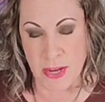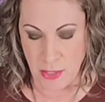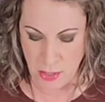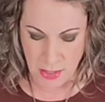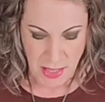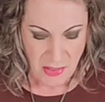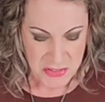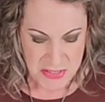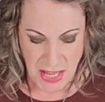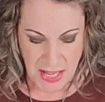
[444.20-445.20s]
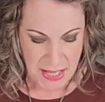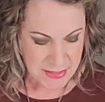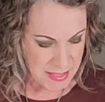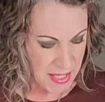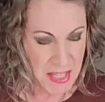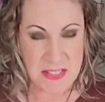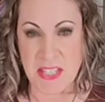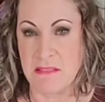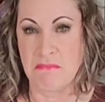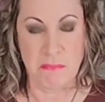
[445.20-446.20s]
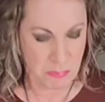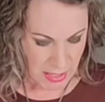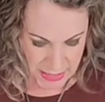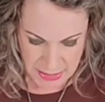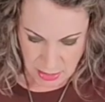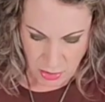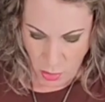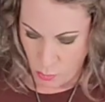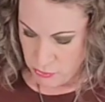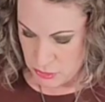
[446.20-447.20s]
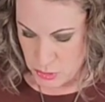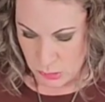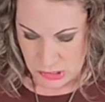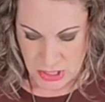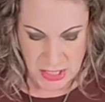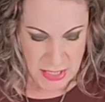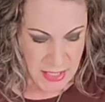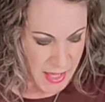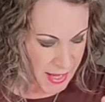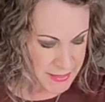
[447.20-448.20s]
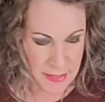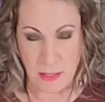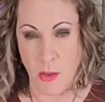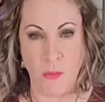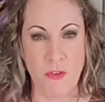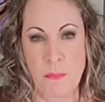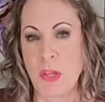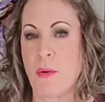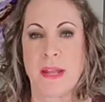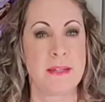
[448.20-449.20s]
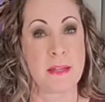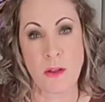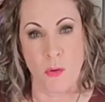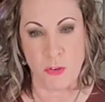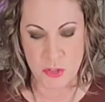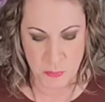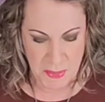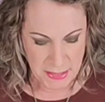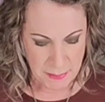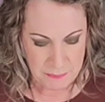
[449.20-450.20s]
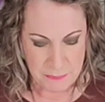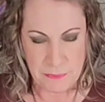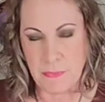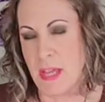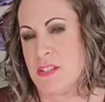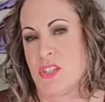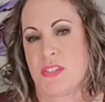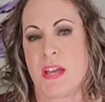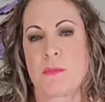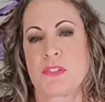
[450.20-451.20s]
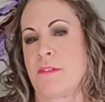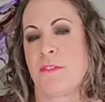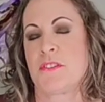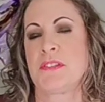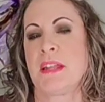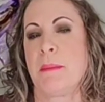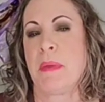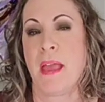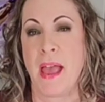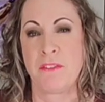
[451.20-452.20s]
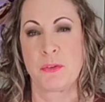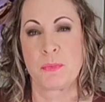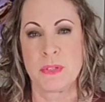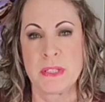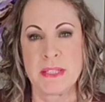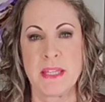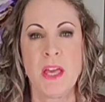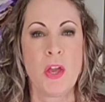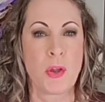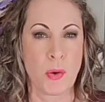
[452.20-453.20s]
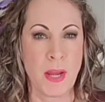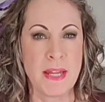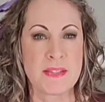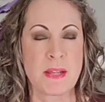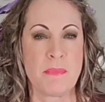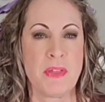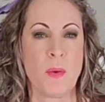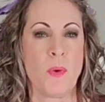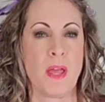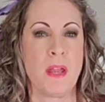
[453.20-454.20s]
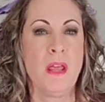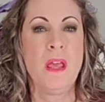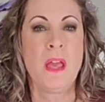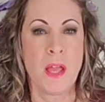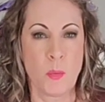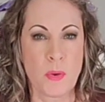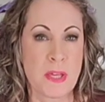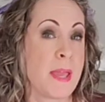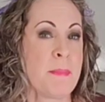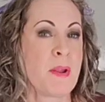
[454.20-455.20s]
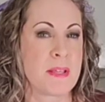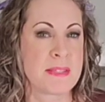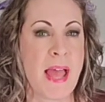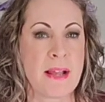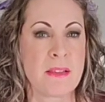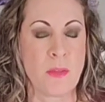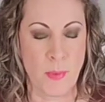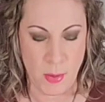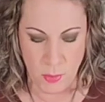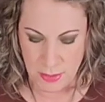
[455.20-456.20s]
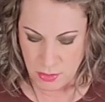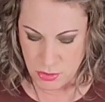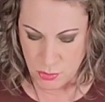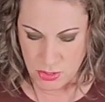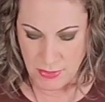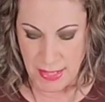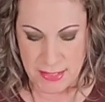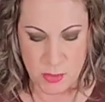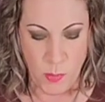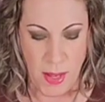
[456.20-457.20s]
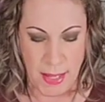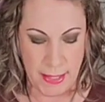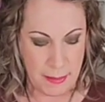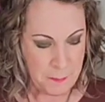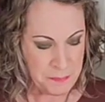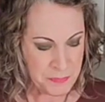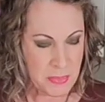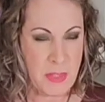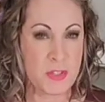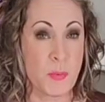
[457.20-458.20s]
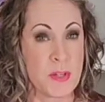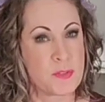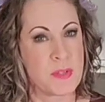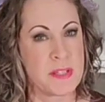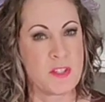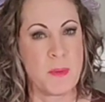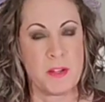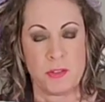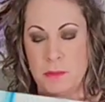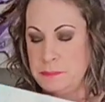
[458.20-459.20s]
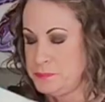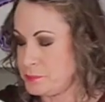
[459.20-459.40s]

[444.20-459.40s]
are right on, size. I didn't over torch it. I didn't over blow it. I didn't over spin it. I just thought it was the first time I ever really created something when it came out exactly the way I wanted it to. So that's why this one is really special.